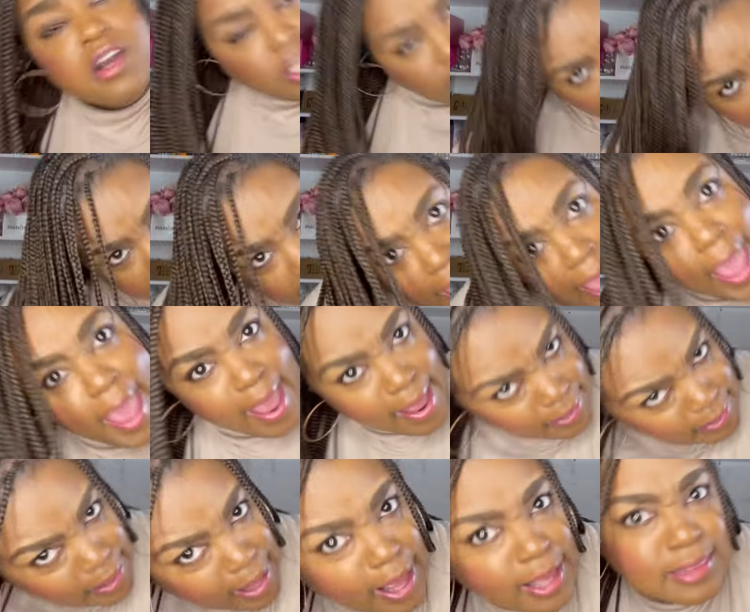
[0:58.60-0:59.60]

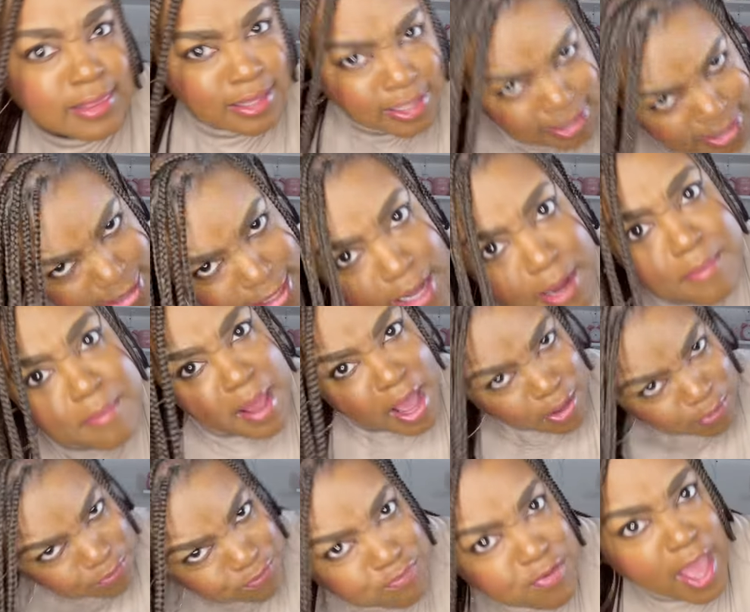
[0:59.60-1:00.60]
head like this in
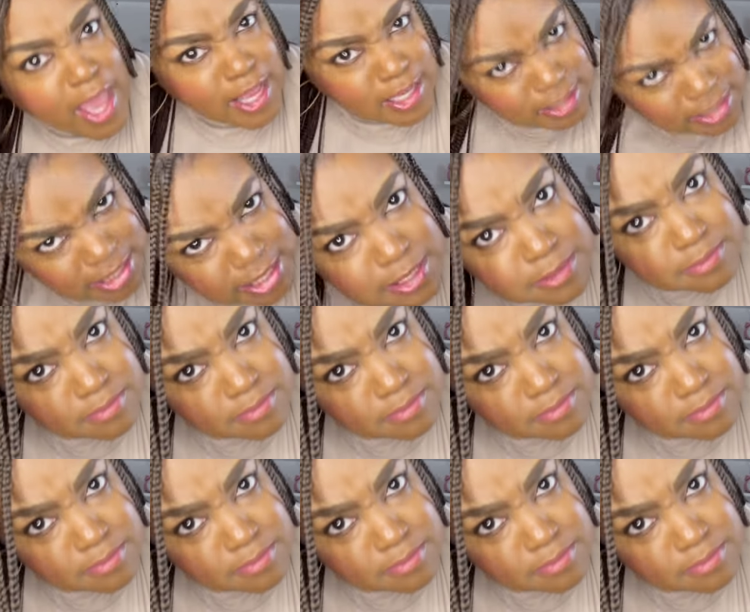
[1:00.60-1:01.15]
my face,